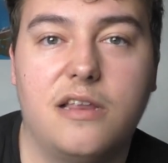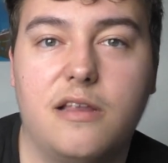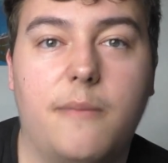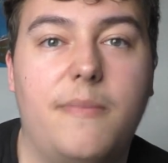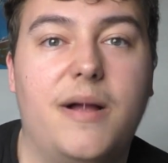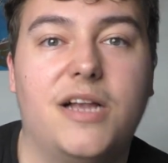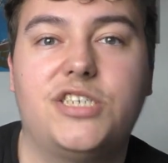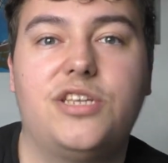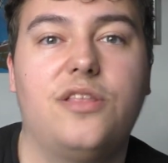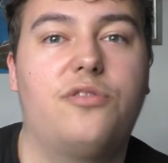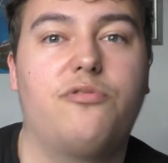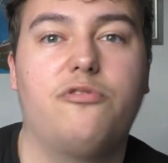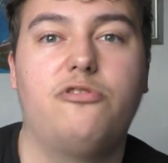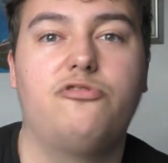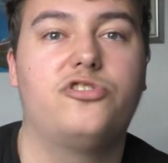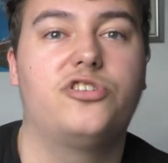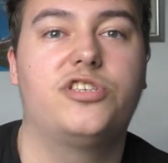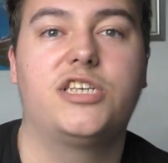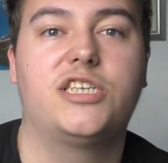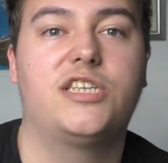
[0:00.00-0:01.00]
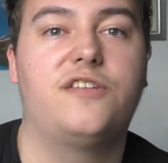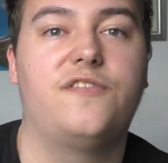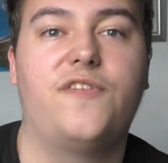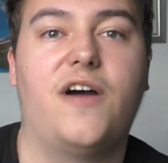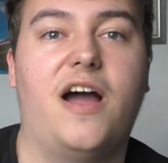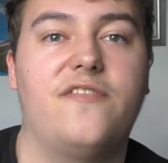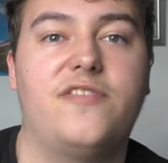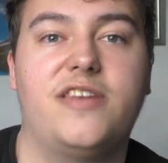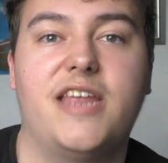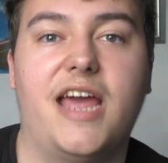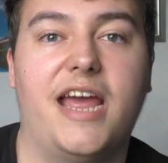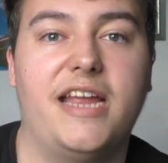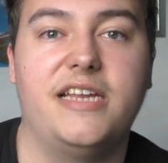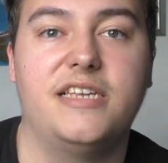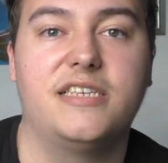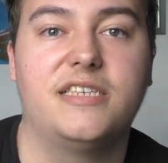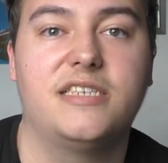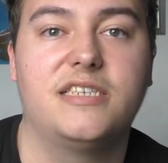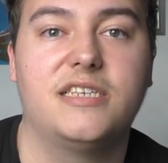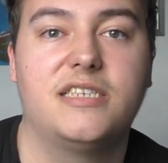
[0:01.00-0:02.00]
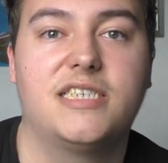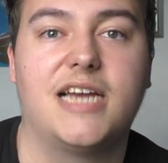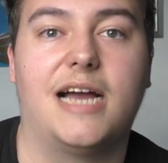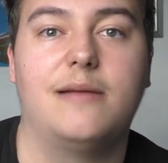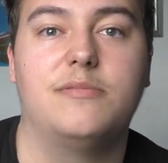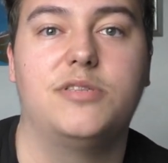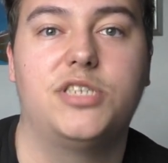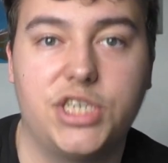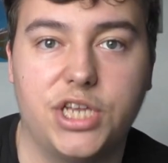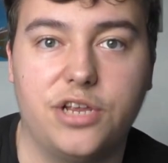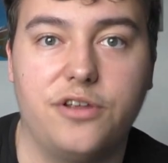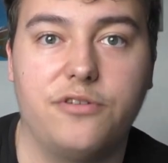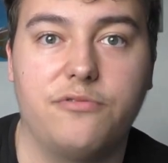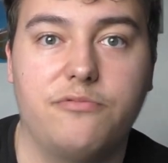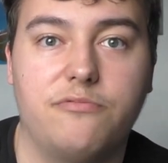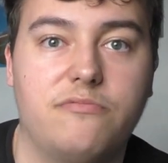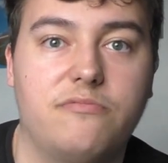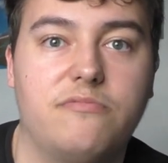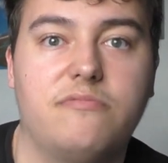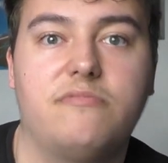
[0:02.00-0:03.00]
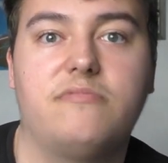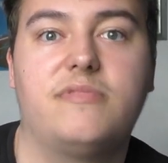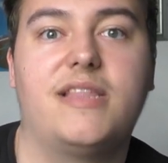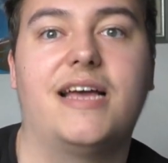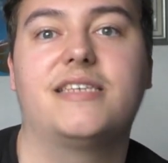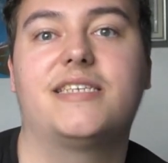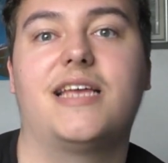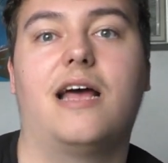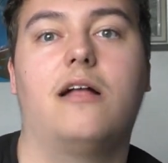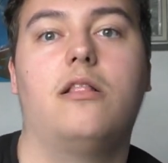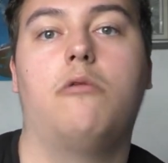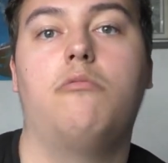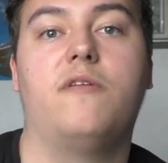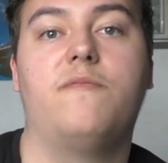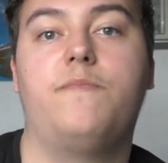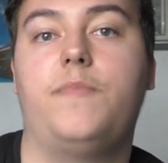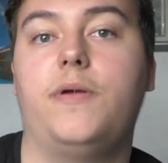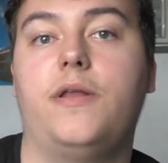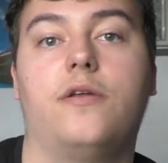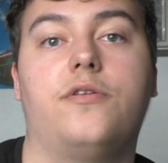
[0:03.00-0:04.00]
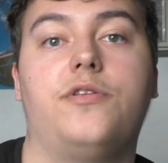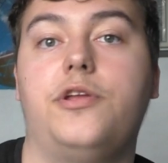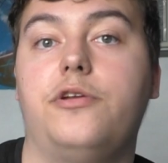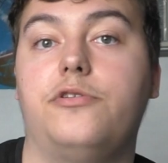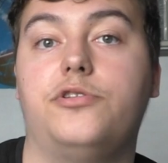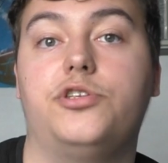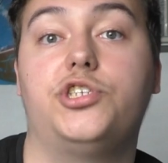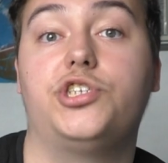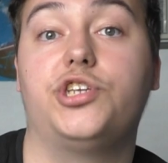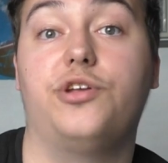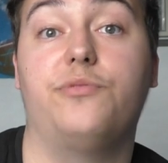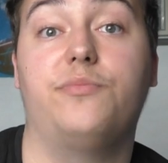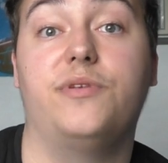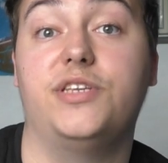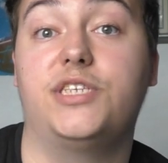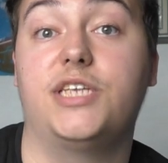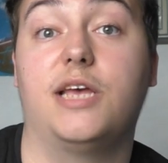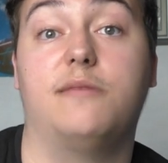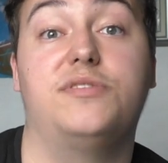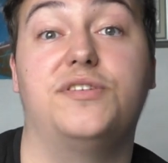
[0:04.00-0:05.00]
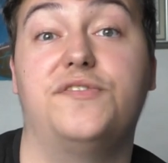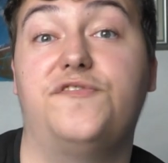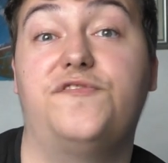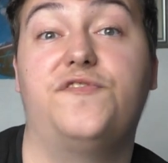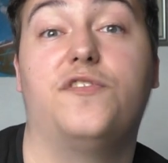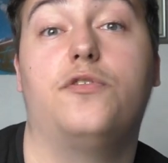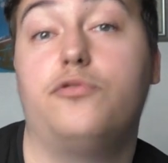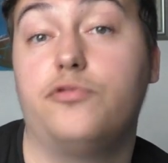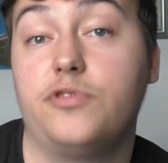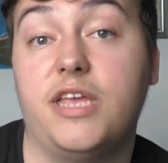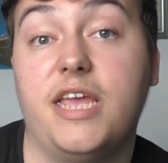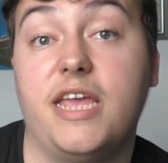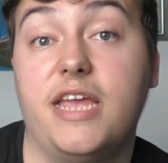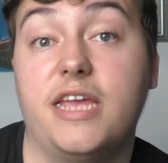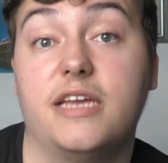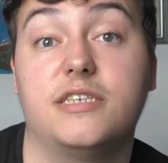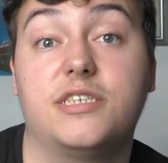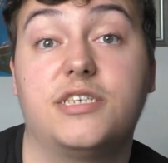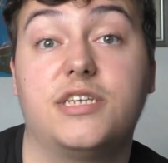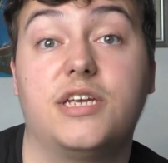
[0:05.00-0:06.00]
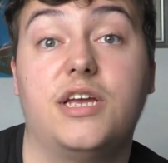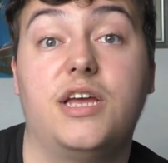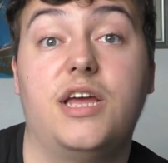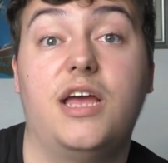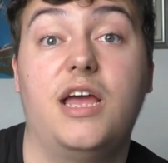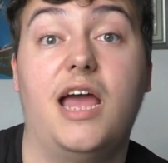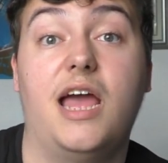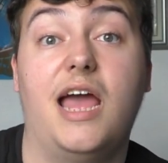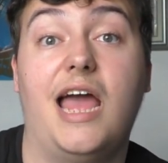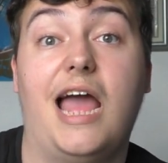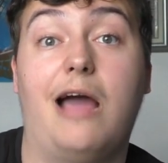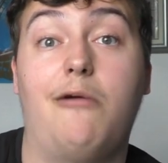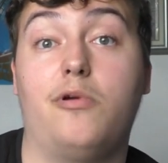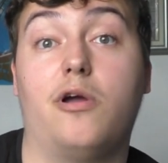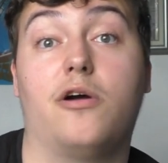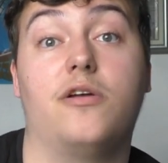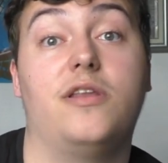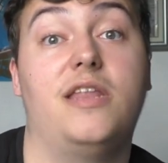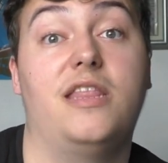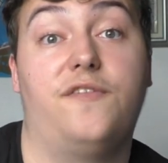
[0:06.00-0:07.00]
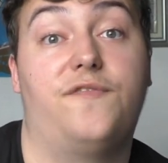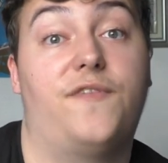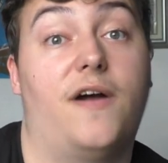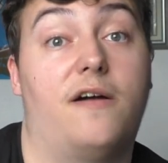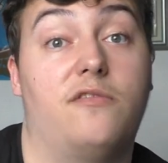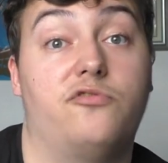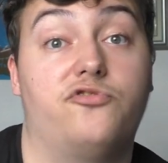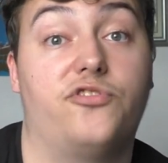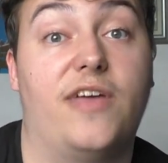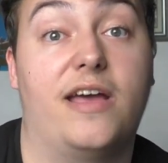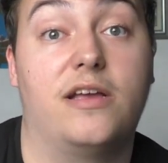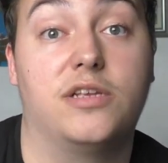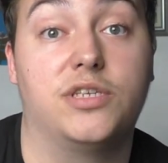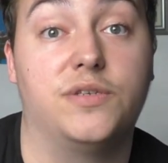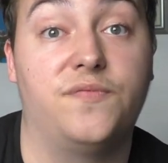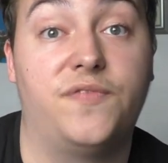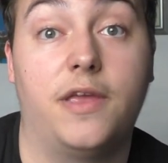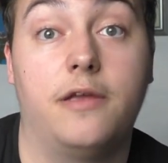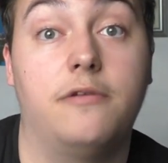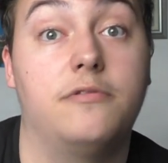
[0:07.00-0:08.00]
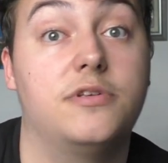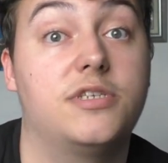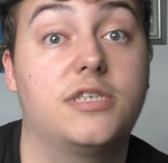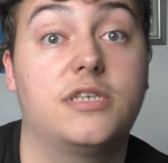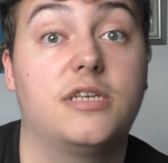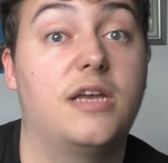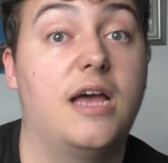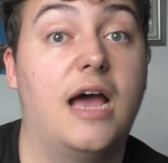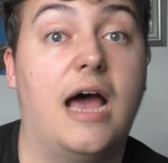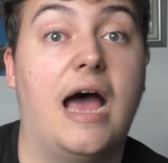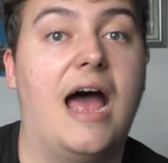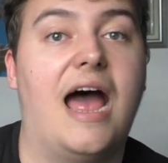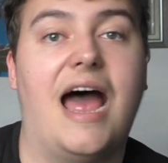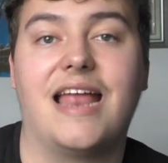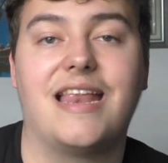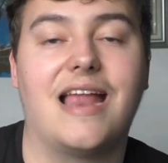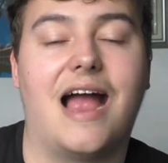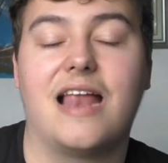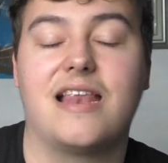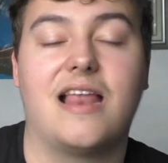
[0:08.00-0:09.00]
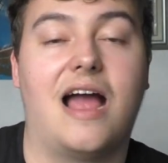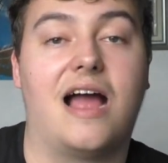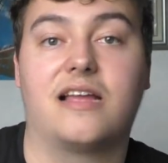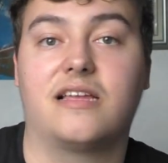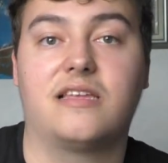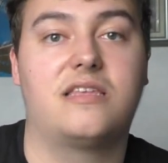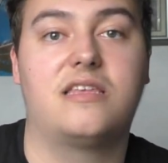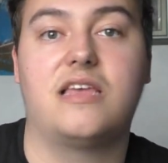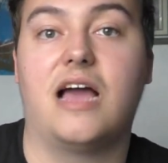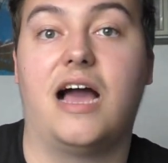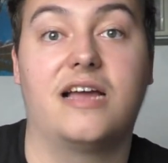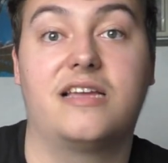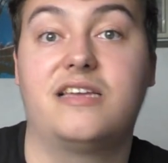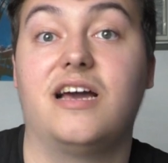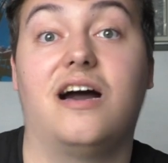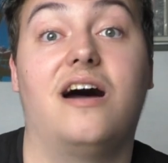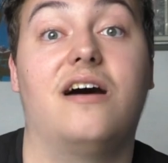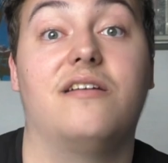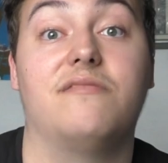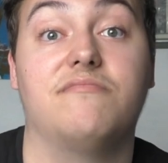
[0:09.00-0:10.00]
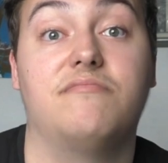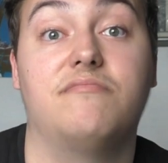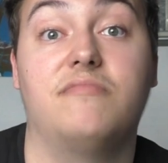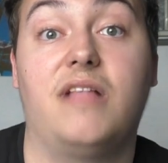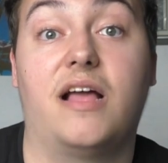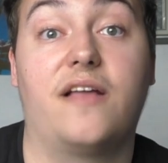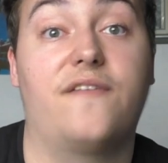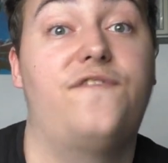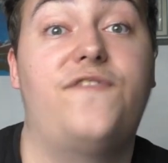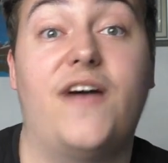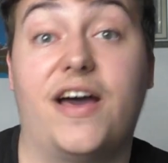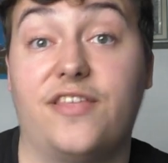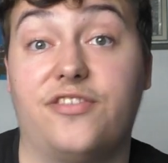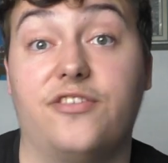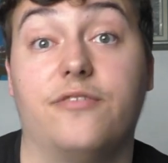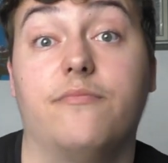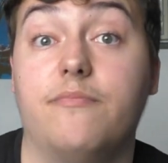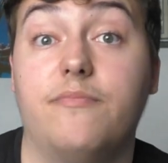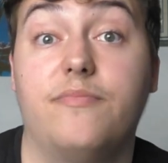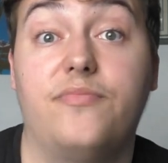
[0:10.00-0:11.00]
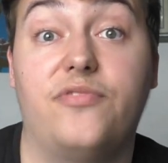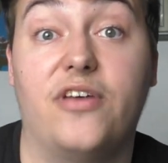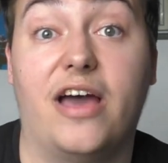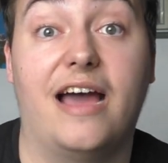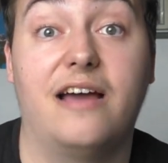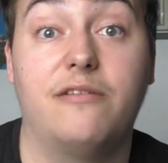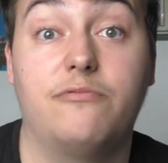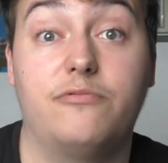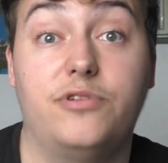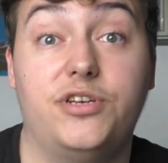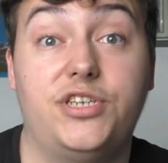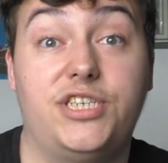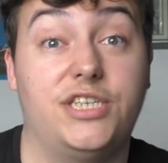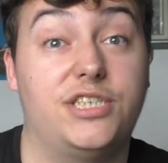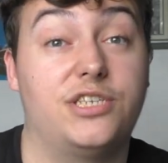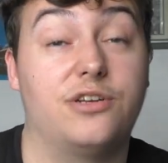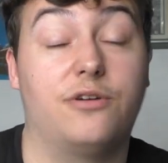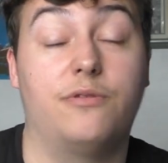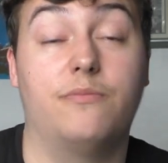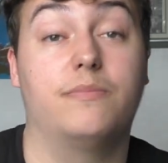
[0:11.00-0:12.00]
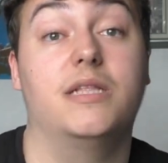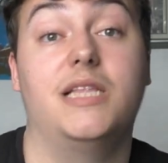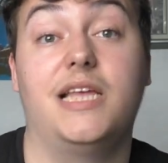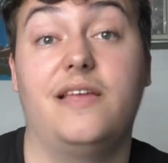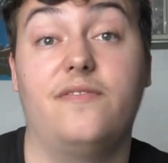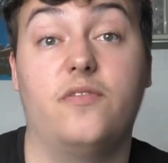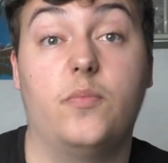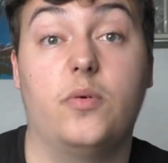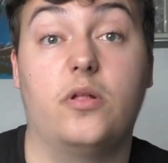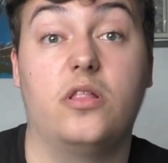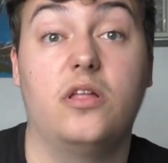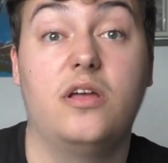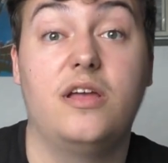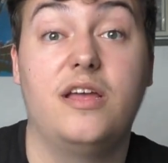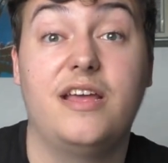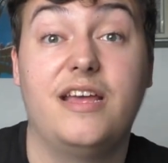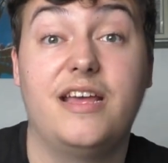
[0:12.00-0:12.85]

Imagine 365 days times 2. That's how long we've been on YouTube in terms of full years, and we've got nearly 500,000 views. I, I, I, I can't like fathom that, which is unbelievable.